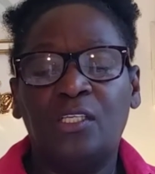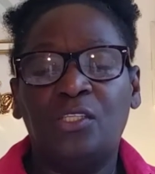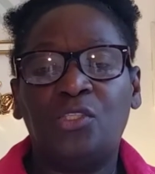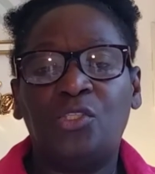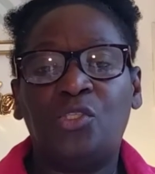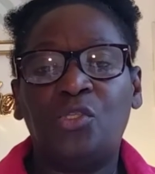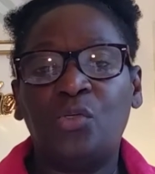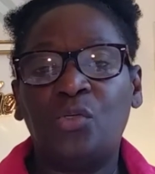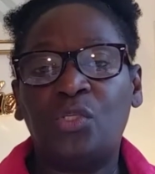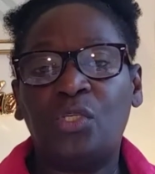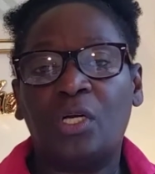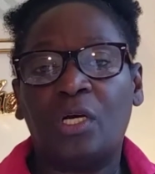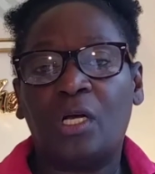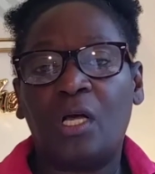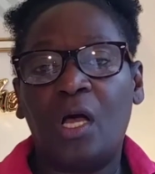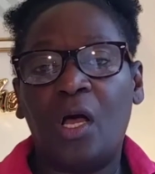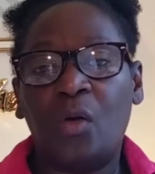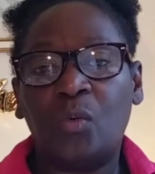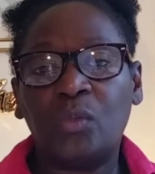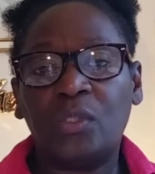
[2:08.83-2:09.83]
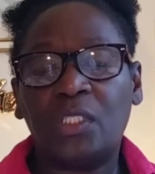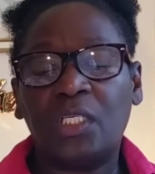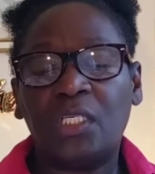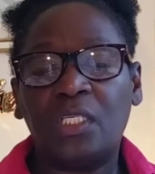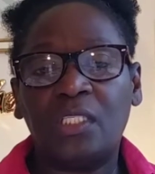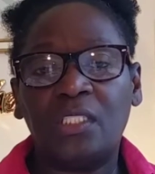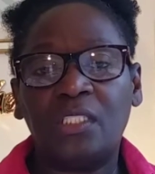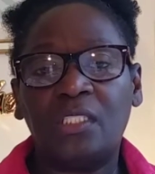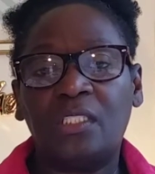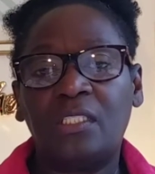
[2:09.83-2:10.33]
junior
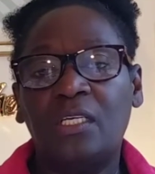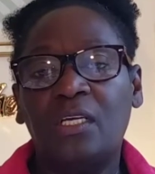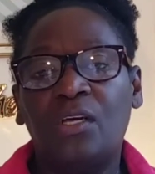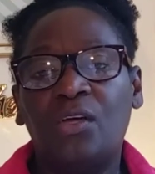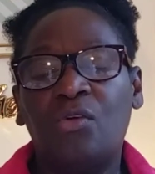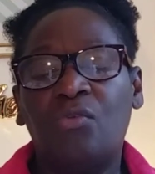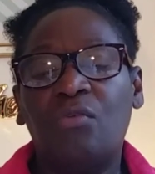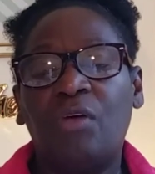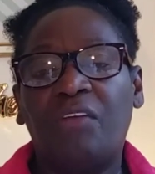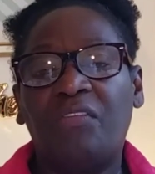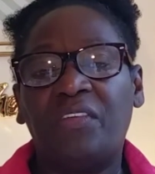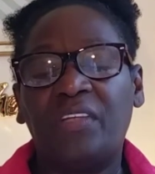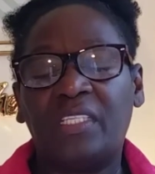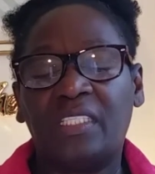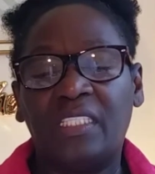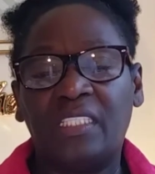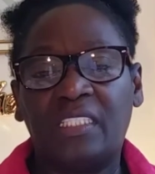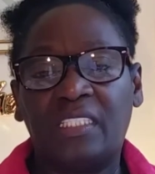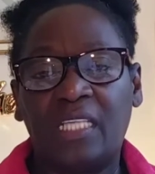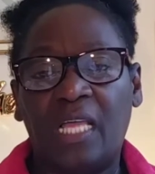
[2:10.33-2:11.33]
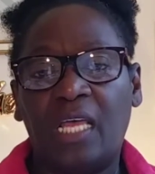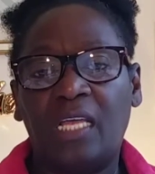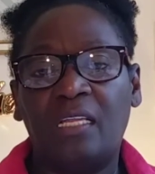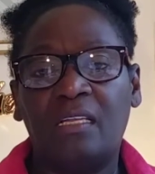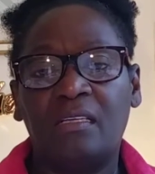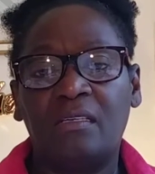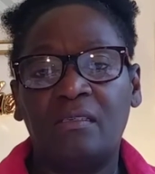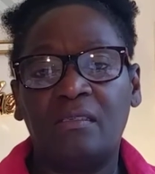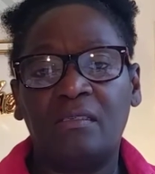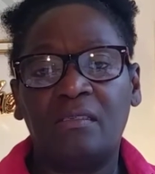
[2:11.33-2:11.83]
accountant, graphic
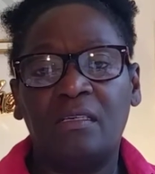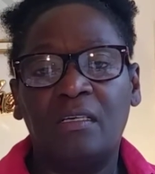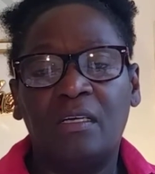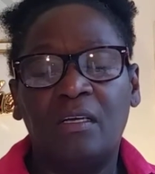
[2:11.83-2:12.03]
designer.